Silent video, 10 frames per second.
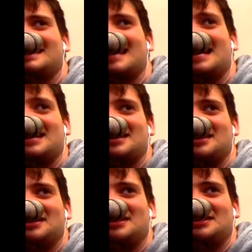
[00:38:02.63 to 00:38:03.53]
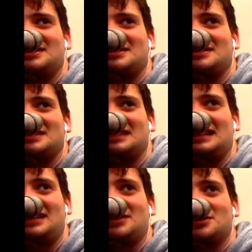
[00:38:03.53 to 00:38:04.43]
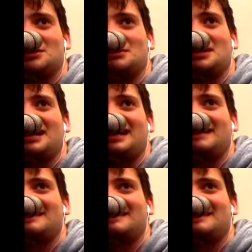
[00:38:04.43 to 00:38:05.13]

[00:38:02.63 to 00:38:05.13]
And he's still legal to play.